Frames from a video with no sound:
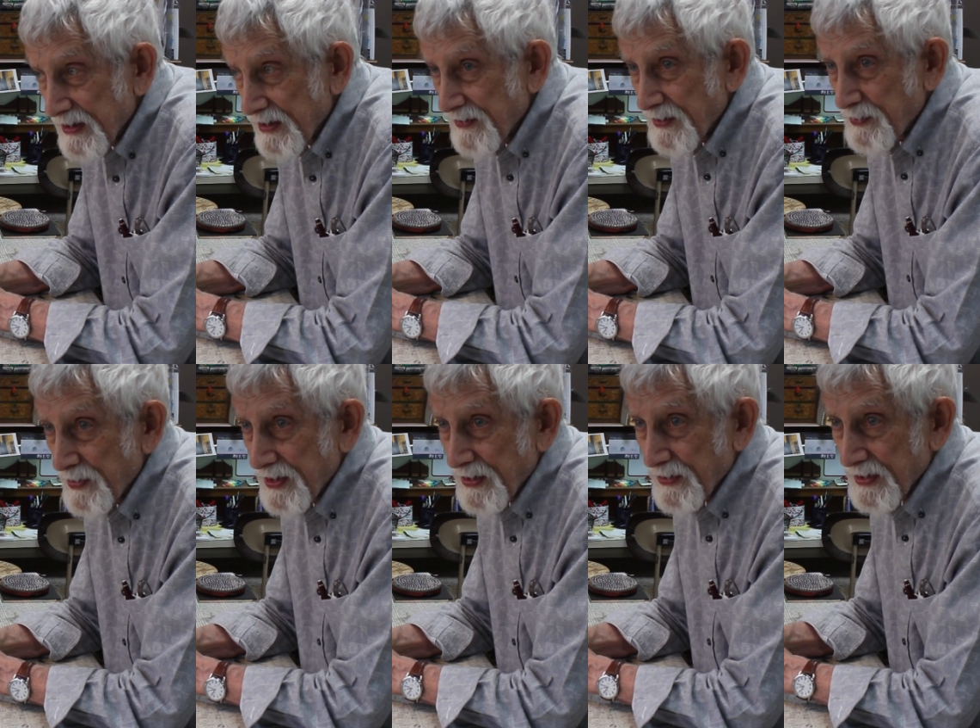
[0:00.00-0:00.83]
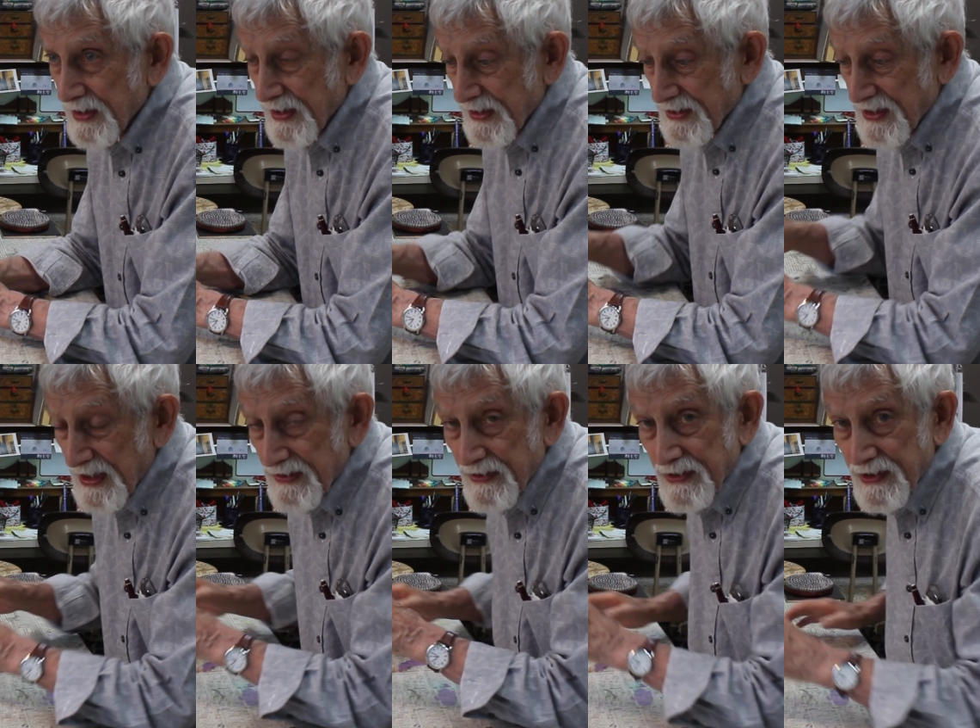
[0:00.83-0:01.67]
If you're printing only like
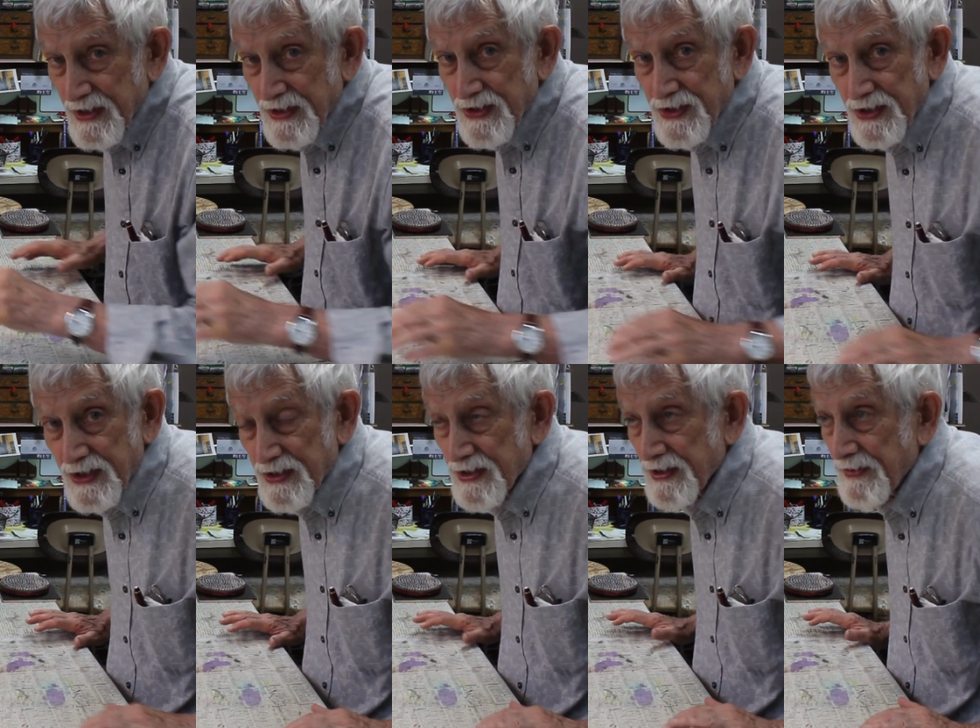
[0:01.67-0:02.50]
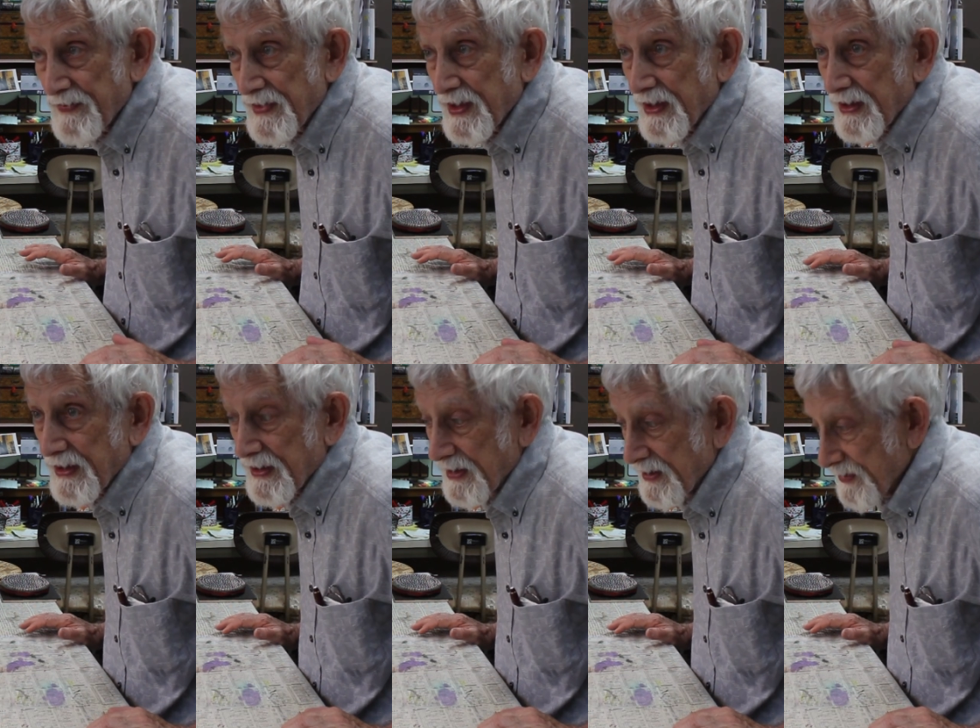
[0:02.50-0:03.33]
10 sheets,
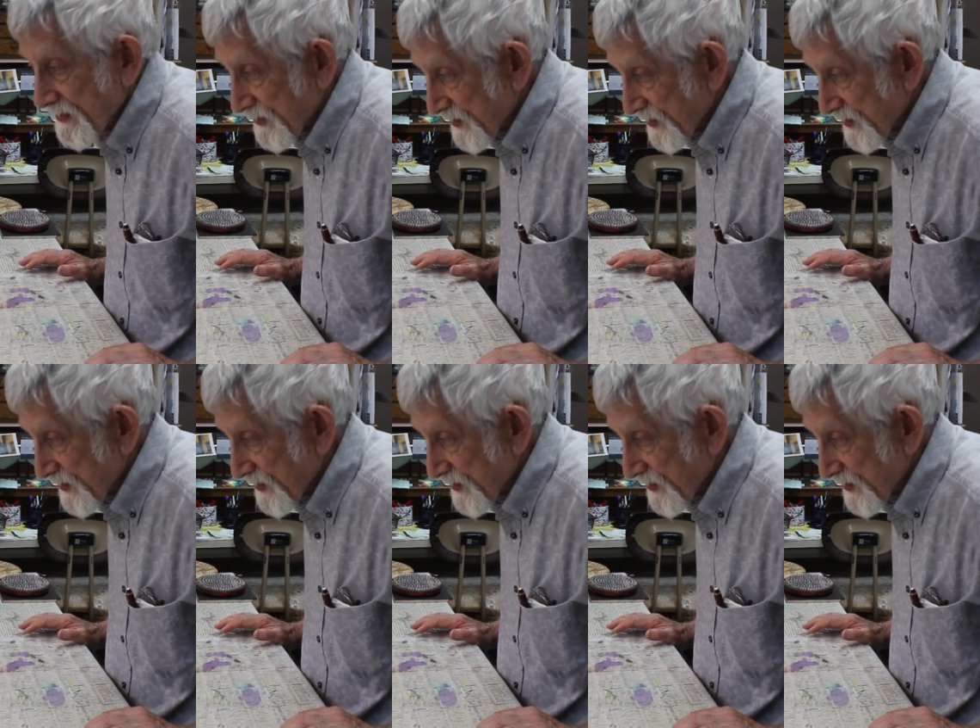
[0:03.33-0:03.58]
and they're